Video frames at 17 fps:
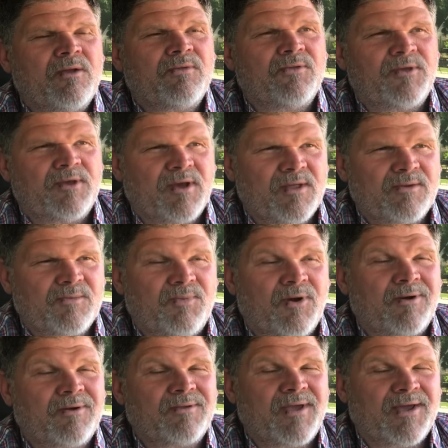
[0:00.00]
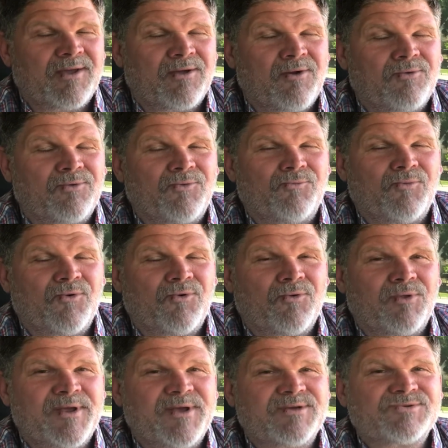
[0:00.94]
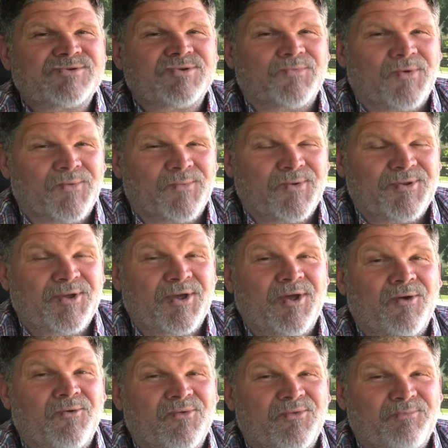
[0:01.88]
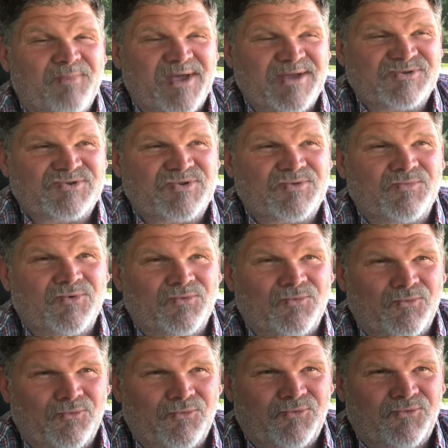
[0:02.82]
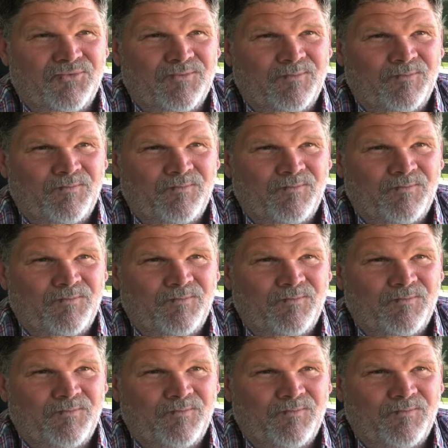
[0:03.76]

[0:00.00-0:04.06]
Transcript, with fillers: the other part of that golden rule is the one with the gold makes the rules.